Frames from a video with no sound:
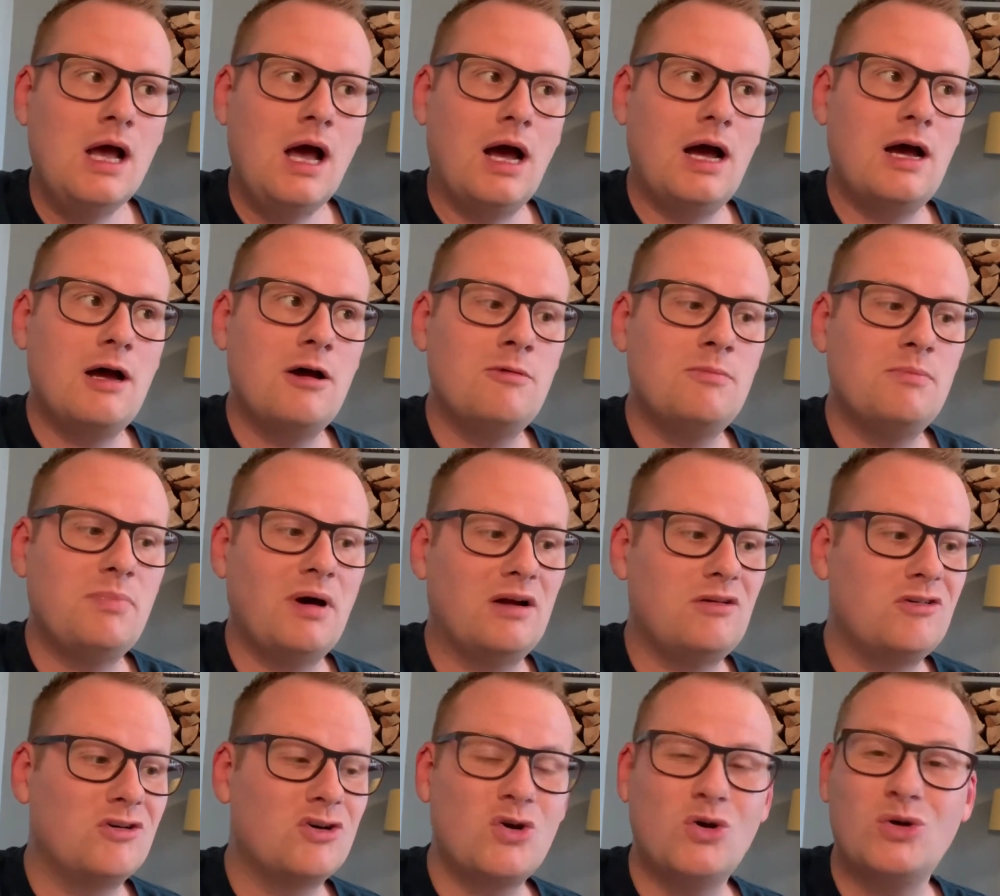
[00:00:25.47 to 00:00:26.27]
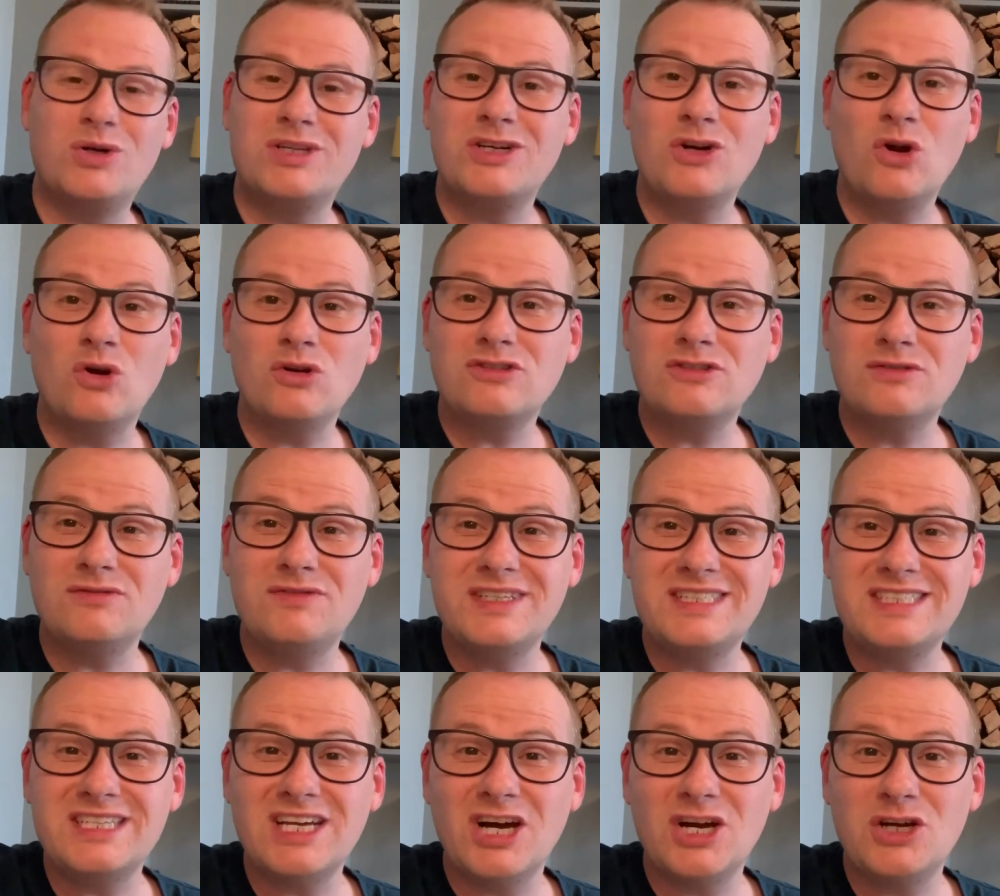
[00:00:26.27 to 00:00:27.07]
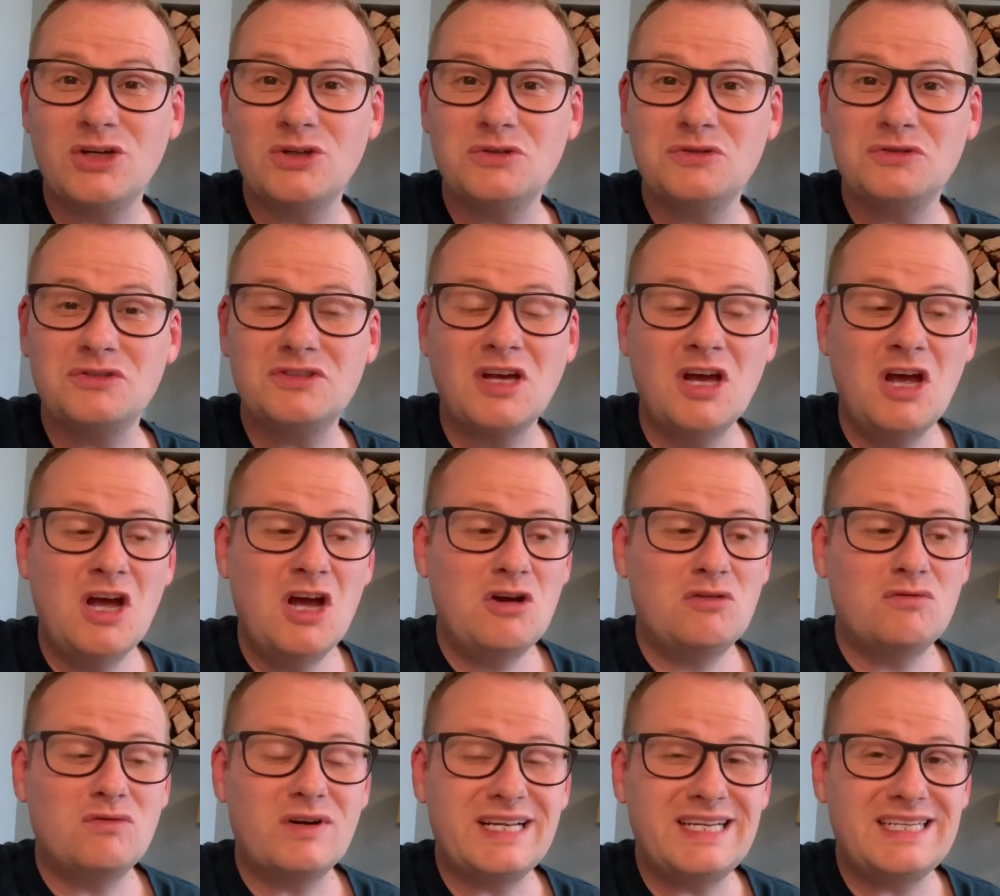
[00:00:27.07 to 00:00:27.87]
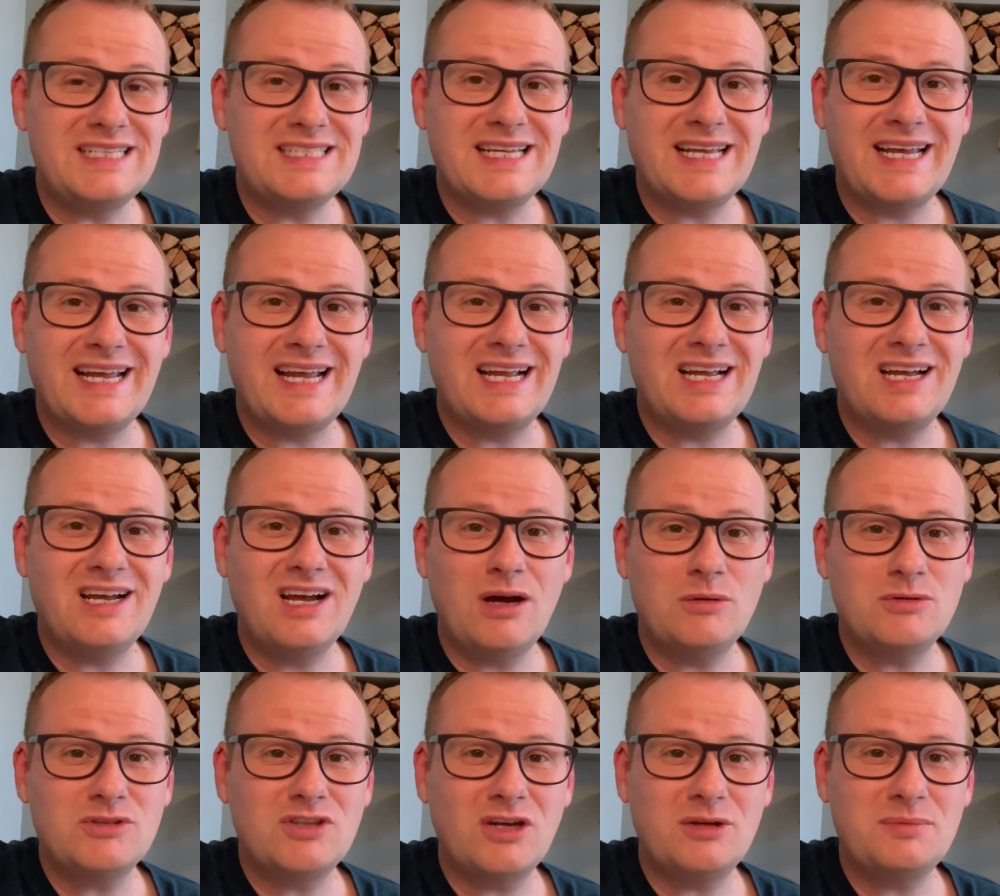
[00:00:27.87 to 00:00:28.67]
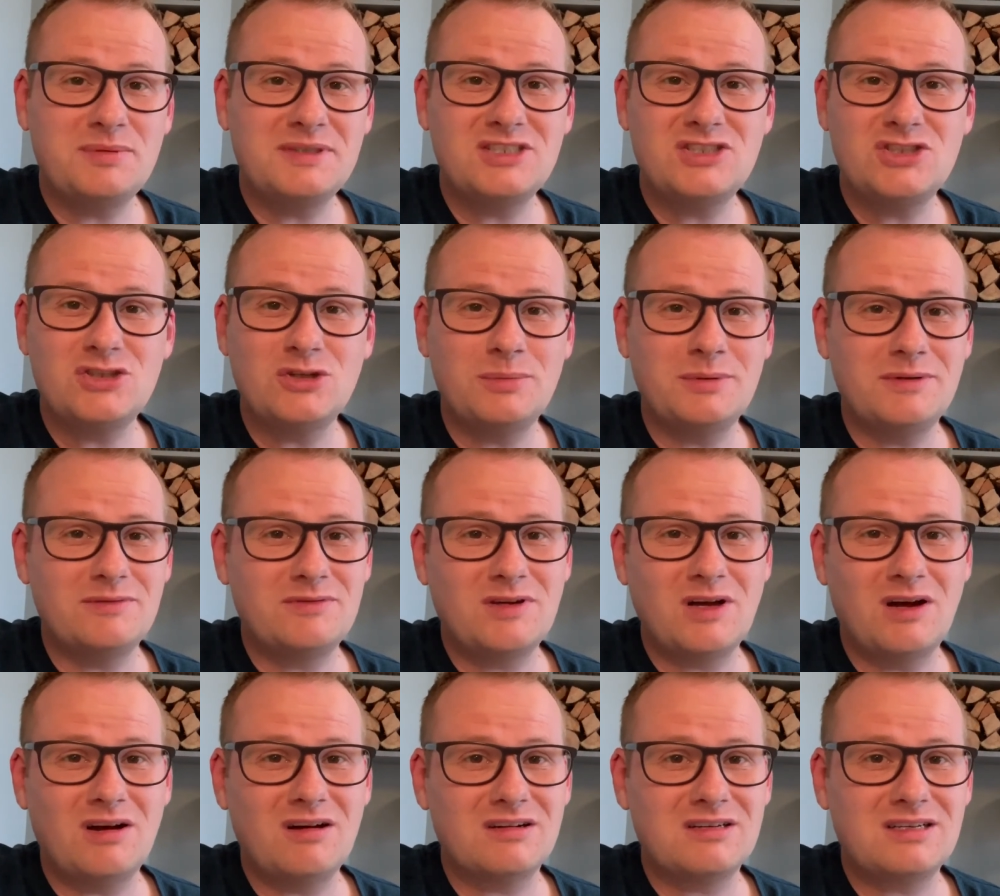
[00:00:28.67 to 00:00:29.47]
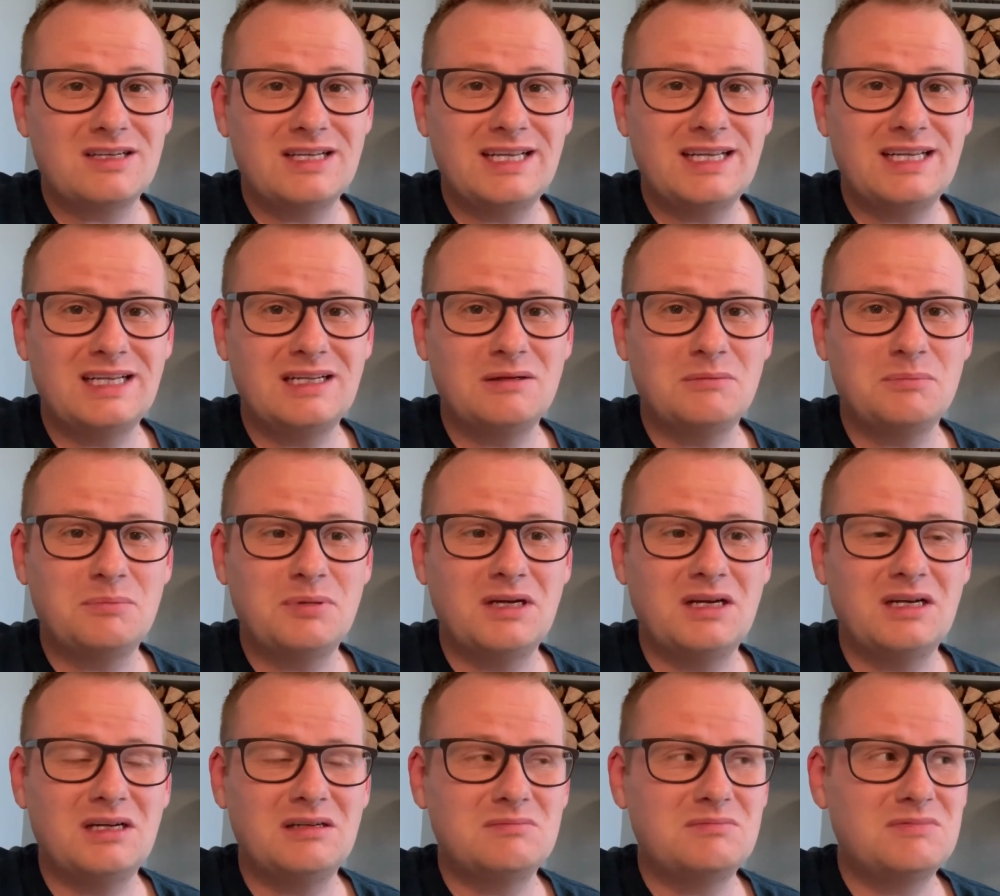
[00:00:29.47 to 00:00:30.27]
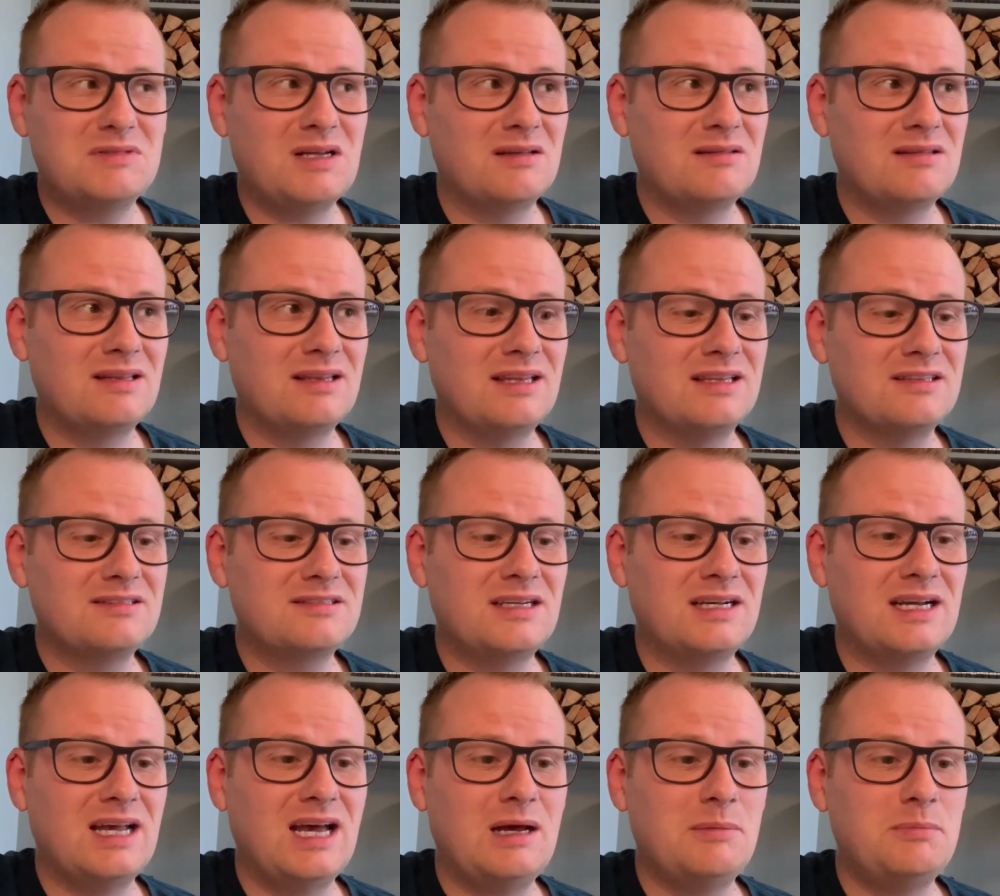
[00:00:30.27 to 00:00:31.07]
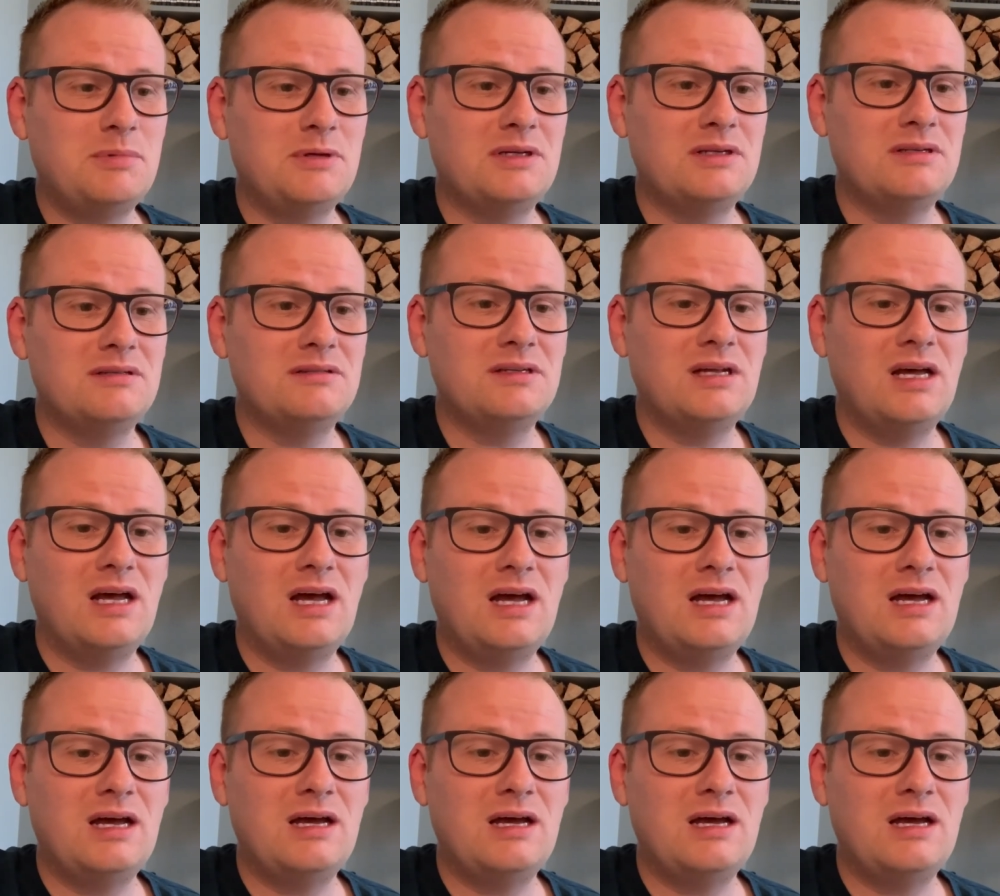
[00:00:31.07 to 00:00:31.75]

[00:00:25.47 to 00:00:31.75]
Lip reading: by recording lots of videos, reading. I was hoping to do a bit of gardening, but don't think that's going to happen.